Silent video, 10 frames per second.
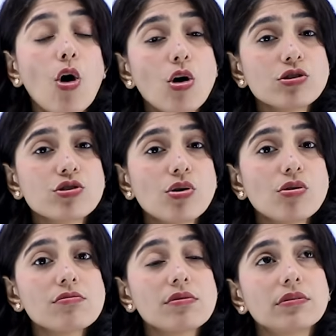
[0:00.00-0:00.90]

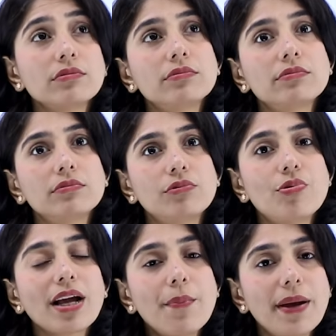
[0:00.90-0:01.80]
Also,
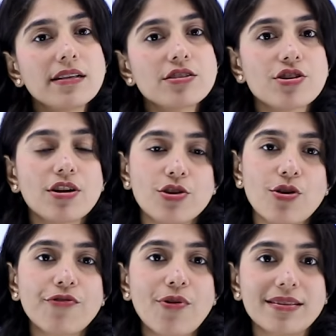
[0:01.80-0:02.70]
recommend
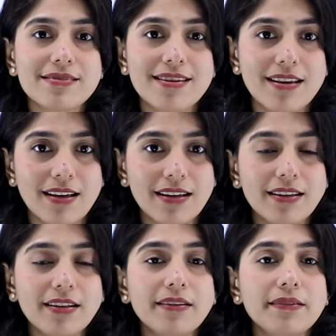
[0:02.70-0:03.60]
your friends here.
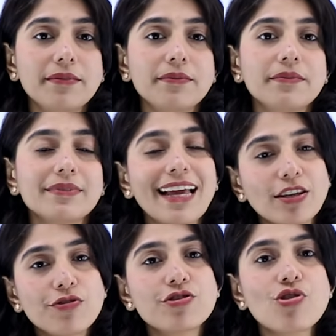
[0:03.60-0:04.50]

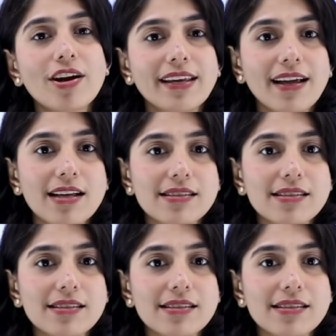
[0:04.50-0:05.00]
Thank you for joining